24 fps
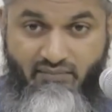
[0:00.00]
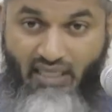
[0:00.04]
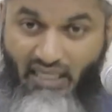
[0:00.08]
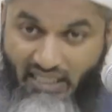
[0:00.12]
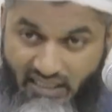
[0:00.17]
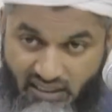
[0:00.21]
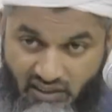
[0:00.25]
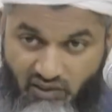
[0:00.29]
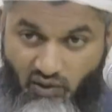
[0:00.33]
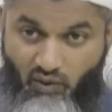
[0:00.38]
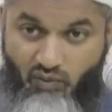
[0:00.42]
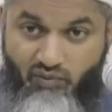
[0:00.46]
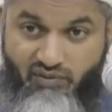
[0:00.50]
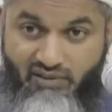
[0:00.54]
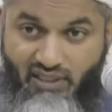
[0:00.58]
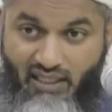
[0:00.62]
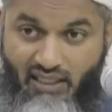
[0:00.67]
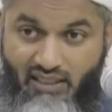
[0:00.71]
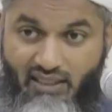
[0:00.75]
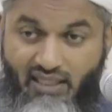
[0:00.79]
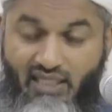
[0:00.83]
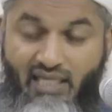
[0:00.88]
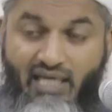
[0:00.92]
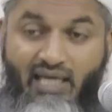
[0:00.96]
And he knows
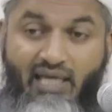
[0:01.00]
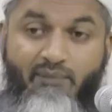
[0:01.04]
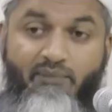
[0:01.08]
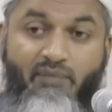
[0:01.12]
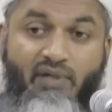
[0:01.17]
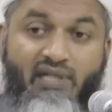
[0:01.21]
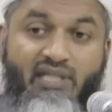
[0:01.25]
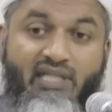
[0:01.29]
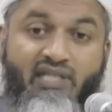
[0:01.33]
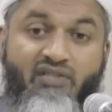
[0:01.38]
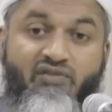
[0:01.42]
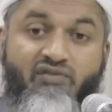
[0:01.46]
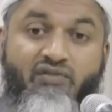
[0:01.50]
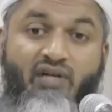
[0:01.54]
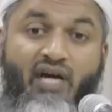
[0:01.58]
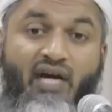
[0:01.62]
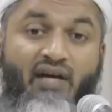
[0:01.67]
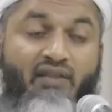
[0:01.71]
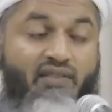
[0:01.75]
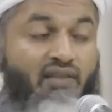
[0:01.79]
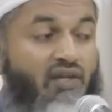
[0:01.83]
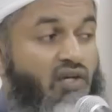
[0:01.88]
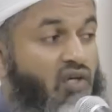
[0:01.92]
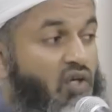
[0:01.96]
that. But he'd
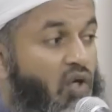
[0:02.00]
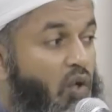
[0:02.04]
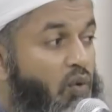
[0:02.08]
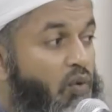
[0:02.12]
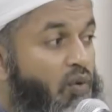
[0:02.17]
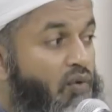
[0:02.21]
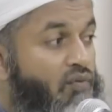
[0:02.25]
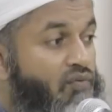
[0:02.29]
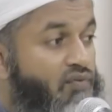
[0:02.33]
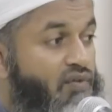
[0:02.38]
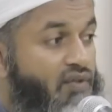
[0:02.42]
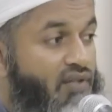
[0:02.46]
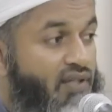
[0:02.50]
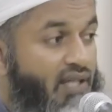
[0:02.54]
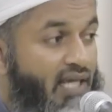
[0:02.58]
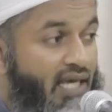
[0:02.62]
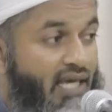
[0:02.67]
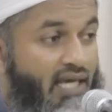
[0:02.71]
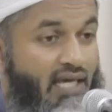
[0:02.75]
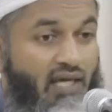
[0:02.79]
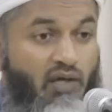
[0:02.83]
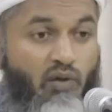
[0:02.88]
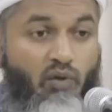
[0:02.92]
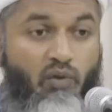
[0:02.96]
rather go over
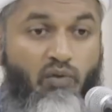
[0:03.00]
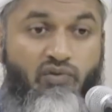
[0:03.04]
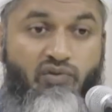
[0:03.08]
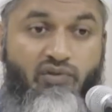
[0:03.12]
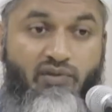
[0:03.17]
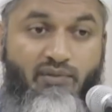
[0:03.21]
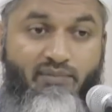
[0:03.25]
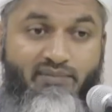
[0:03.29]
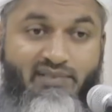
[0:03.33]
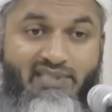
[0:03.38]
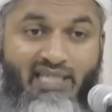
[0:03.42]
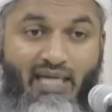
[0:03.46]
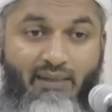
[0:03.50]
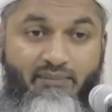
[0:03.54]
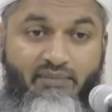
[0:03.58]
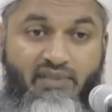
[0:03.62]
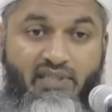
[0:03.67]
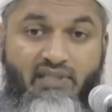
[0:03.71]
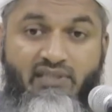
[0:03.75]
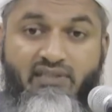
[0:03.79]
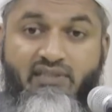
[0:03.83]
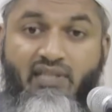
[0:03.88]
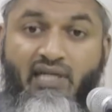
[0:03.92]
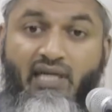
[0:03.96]
there, cause some
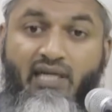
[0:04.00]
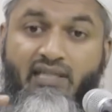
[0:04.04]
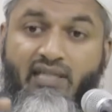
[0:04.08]
damage,